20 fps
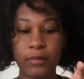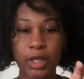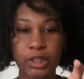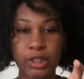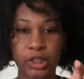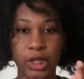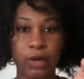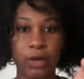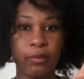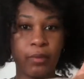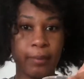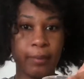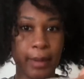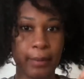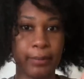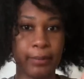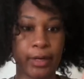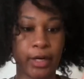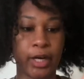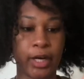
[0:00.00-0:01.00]
So
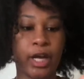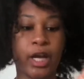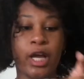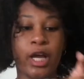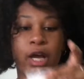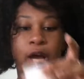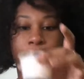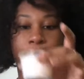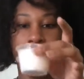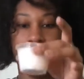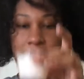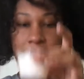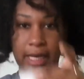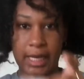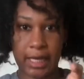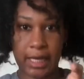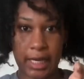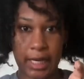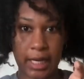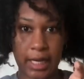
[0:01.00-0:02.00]
remember, I
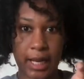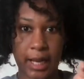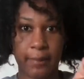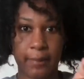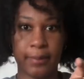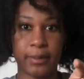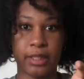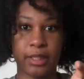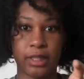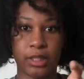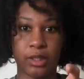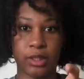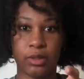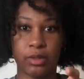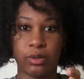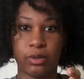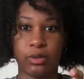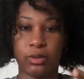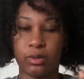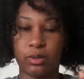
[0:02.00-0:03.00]
heated it up in the
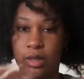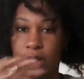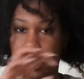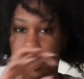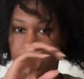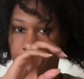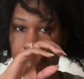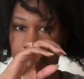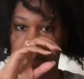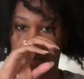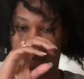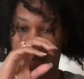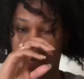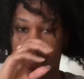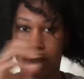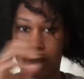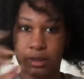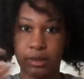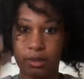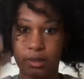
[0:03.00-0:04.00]
little I
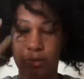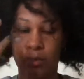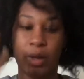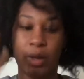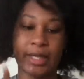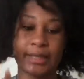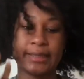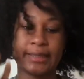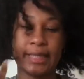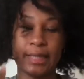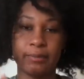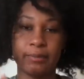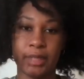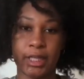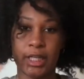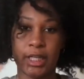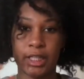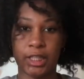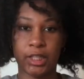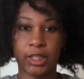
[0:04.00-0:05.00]
steamed it
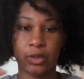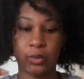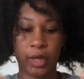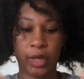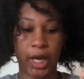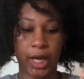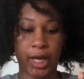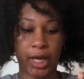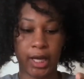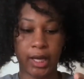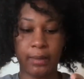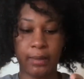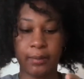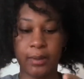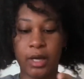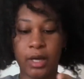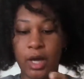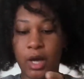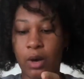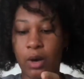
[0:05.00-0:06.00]
in the little cup
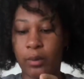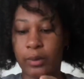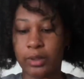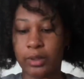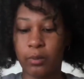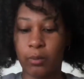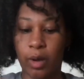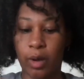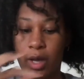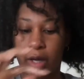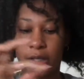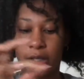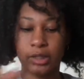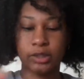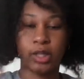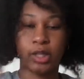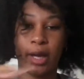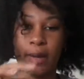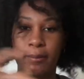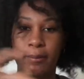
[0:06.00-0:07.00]
with the water.
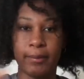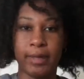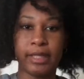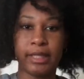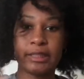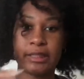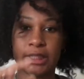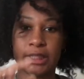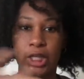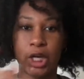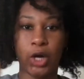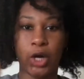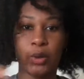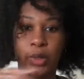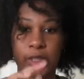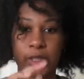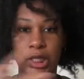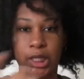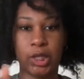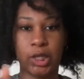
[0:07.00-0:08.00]
So I mixed the
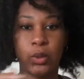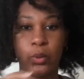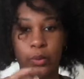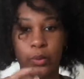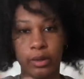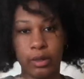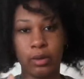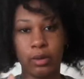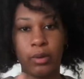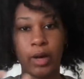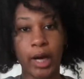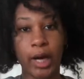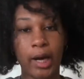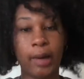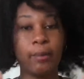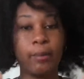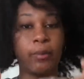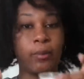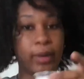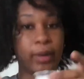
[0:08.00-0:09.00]
coconut oil
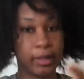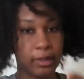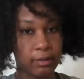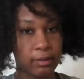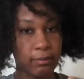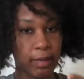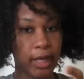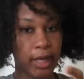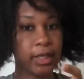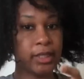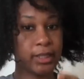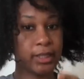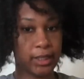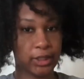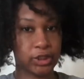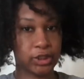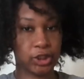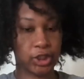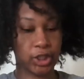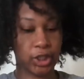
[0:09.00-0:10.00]
up with my
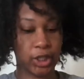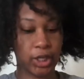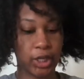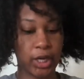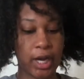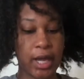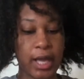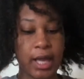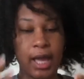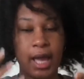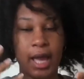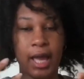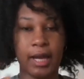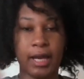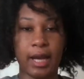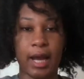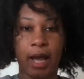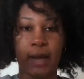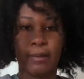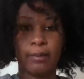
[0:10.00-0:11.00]
conditioner, and
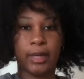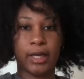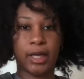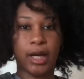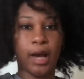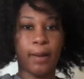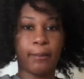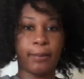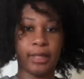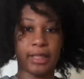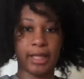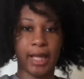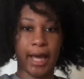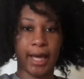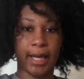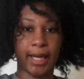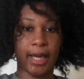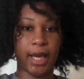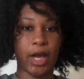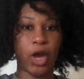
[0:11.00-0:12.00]
now I'm gonna apply
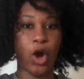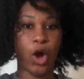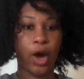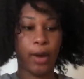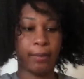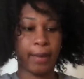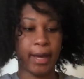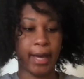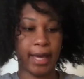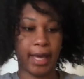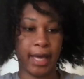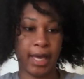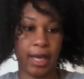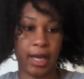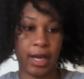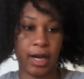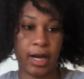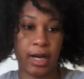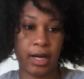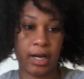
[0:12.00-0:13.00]
it on my
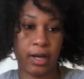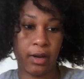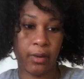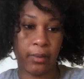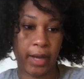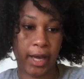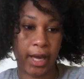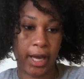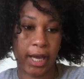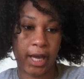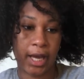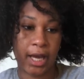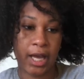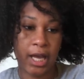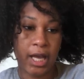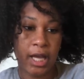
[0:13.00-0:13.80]
hair. Okay,